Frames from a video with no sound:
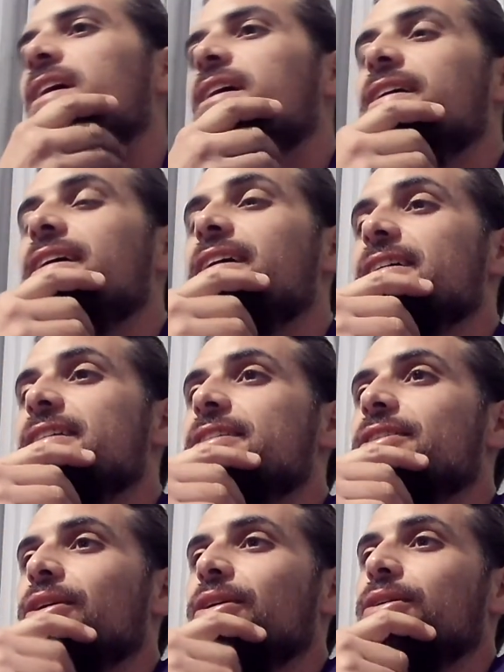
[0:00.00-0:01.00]
Yeah.
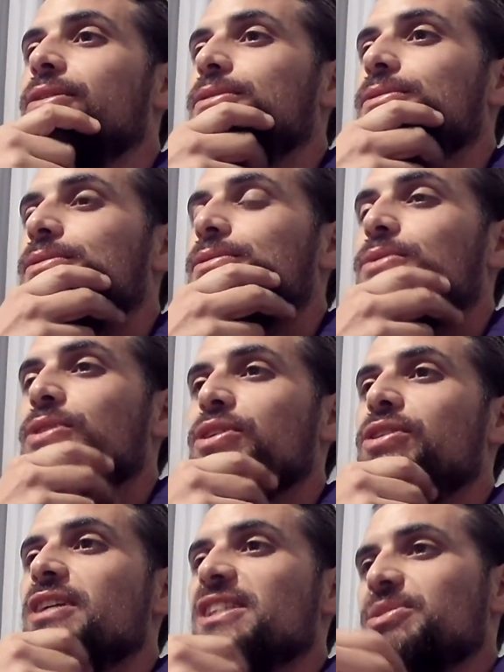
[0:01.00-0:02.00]
So what do you
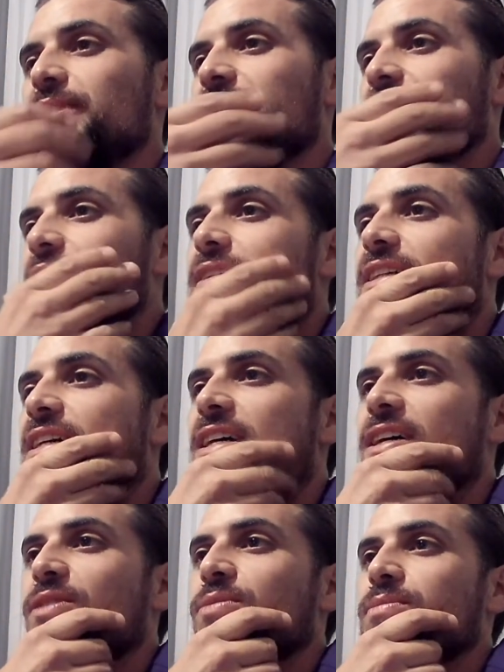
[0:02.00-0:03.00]
guys reckon?
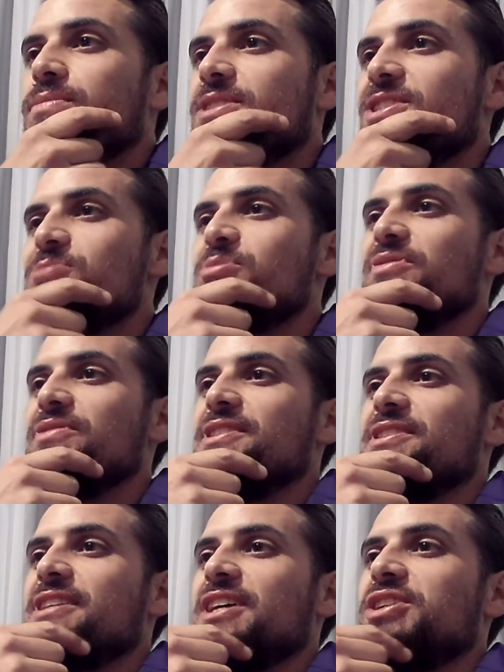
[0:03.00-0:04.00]
Since it's a bit of a
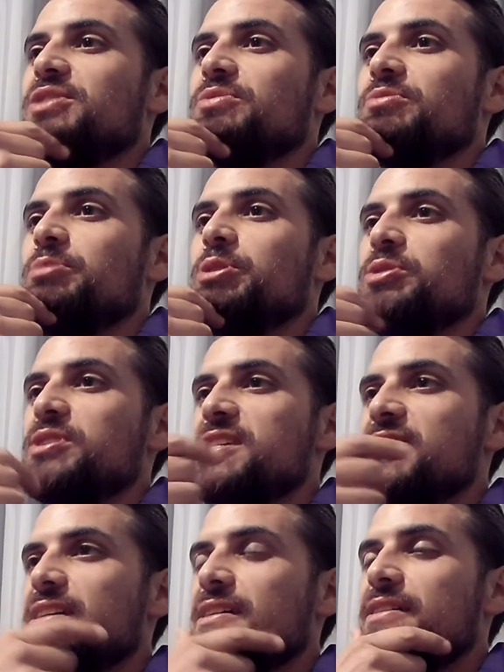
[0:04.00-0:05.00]
discussion with builders
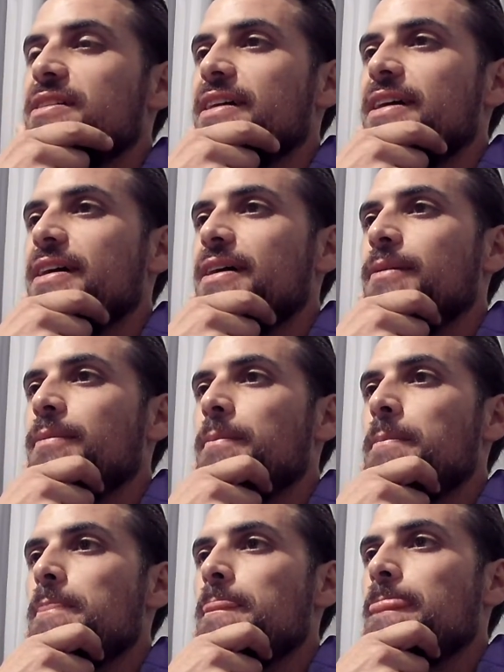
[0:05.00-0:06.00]
here,
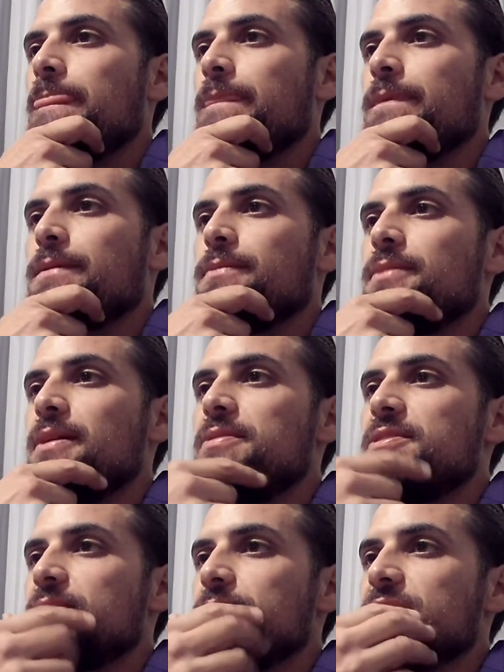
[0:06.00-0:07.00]
maybe
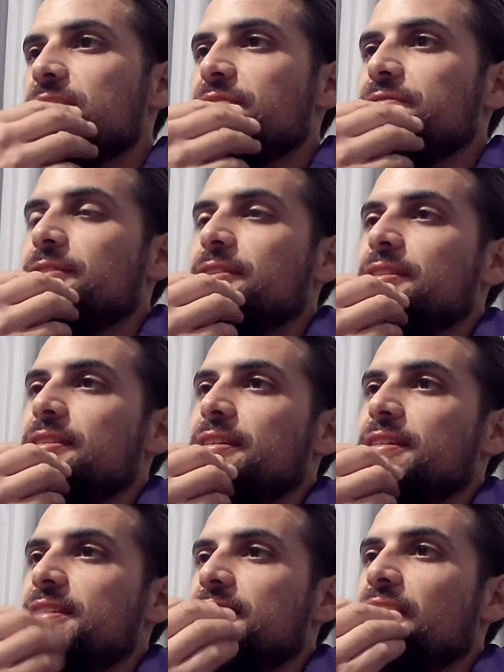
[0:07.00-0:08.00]
some stuff for
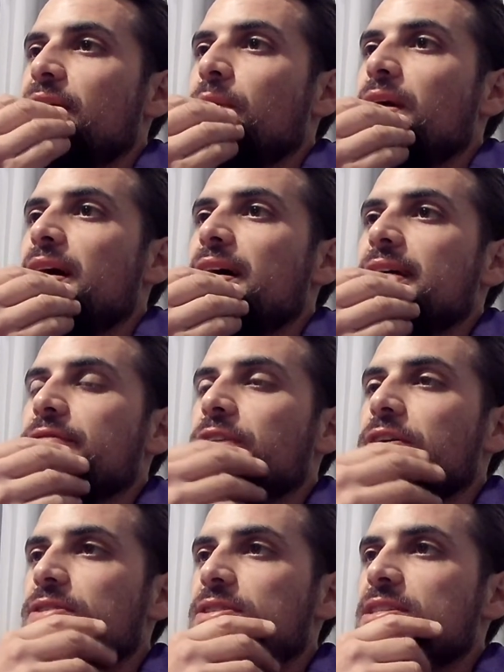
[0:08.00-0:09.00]
these DIY
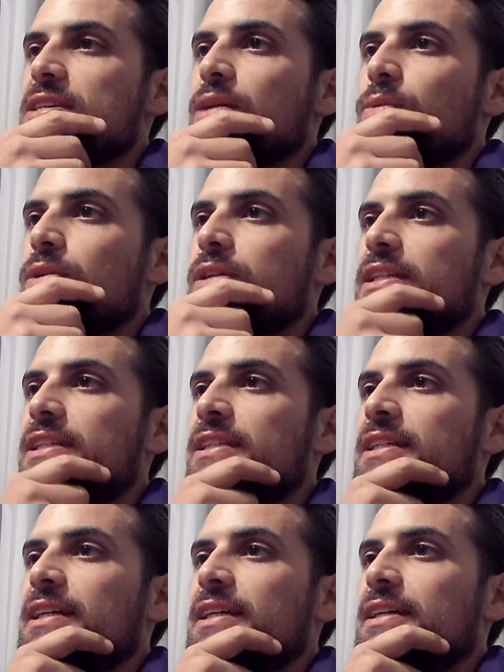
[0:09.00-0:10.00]
folks that want to
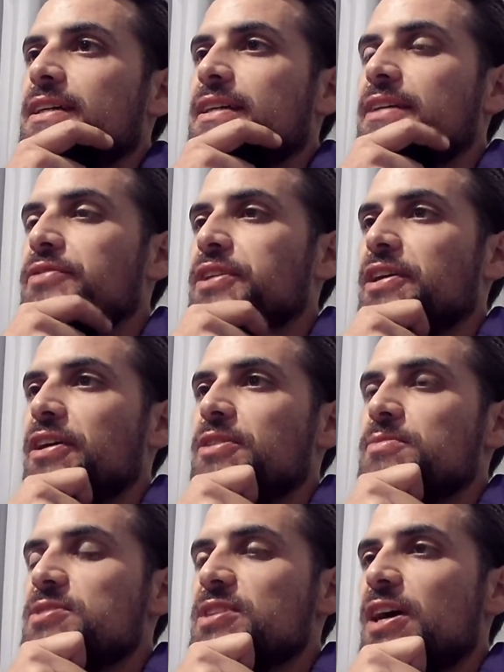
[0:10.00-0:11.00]
give it a go
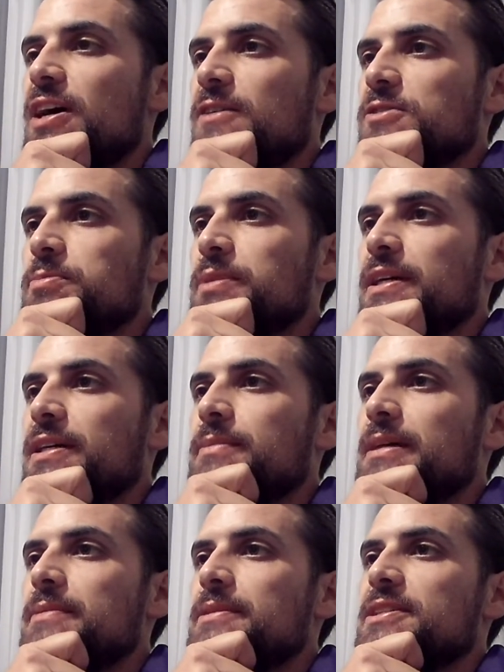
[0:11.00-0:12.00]
themselves, but
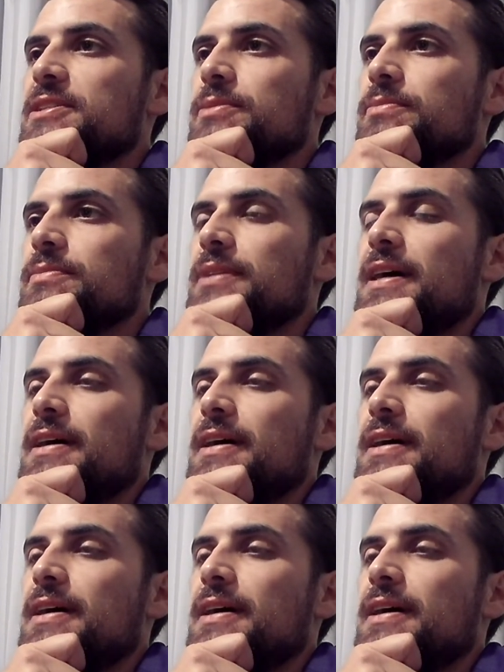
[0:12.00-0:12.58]
maybe some